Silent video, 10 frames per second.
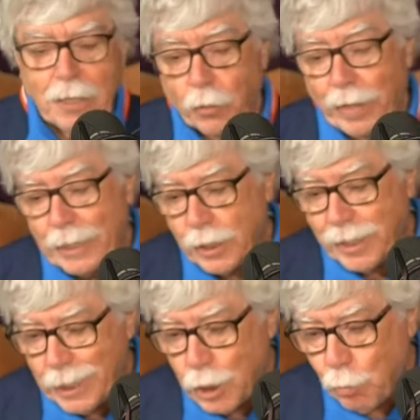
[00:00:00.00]
So
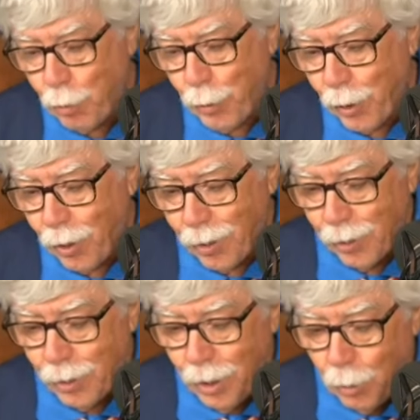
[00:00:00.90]
that's where we
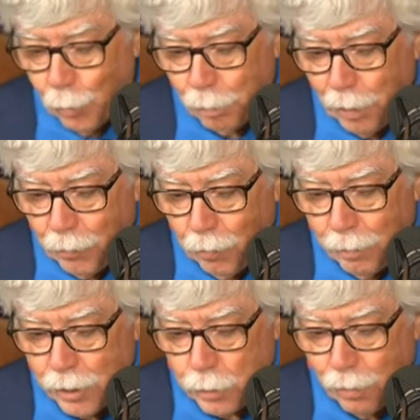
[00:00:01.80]
are with Padre
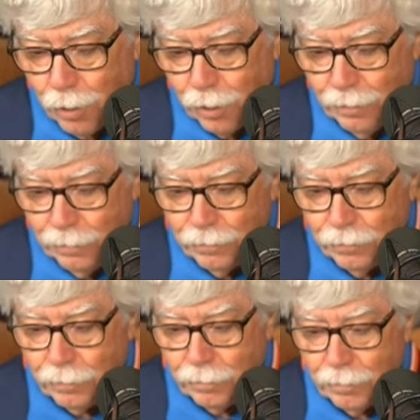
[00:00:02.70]
baseball.
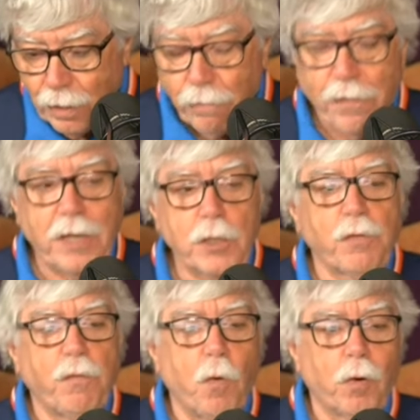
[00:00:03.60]
Fans
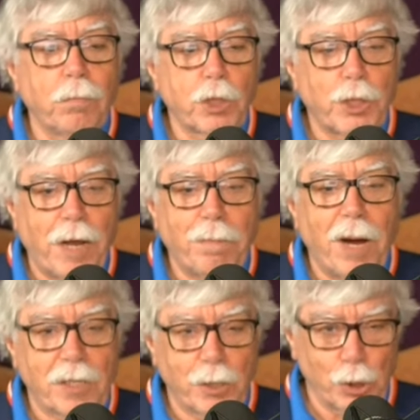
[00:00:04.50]
forum chat
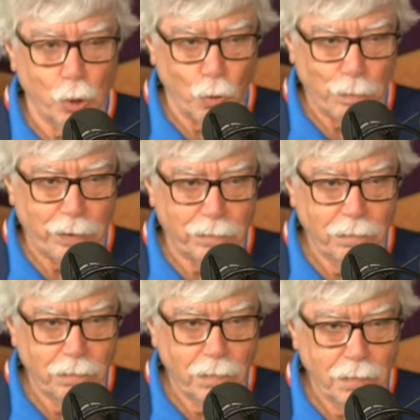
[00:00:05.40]
box is open.
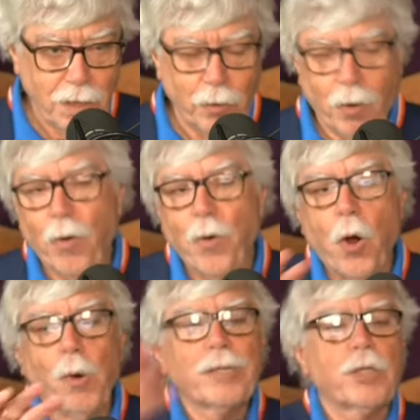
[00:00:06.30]
There are
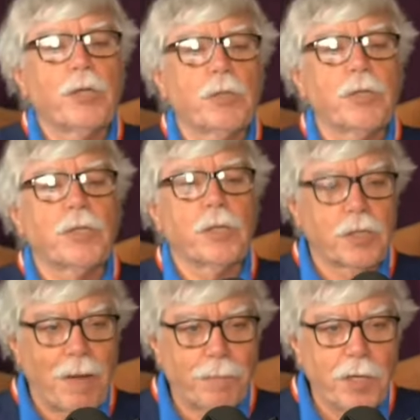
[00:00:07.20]
no excuses
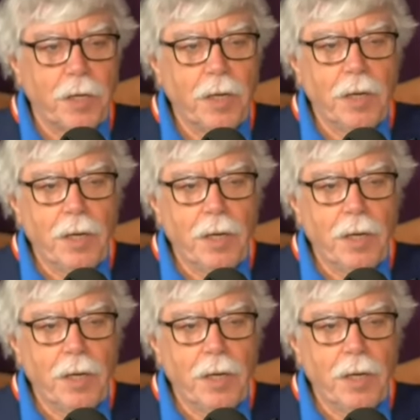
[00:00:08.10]
accepted.